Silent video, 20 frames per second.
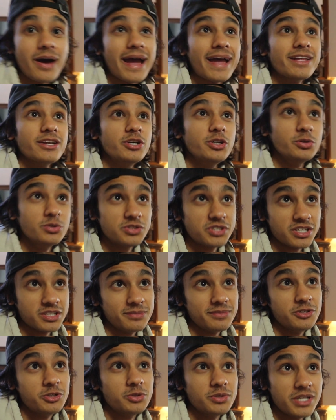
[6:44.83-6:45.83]
And who's
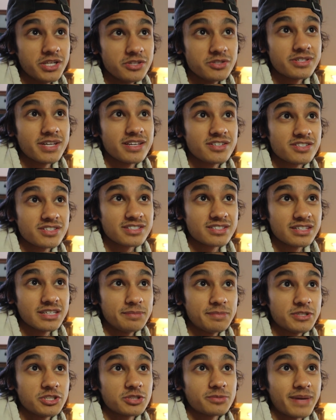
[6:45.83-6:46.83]
gonna? Who did you say is gonna
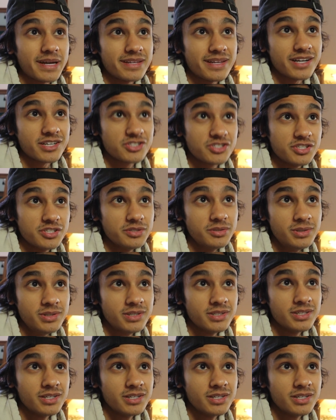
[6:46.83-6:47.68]
sleep in your bed next to you?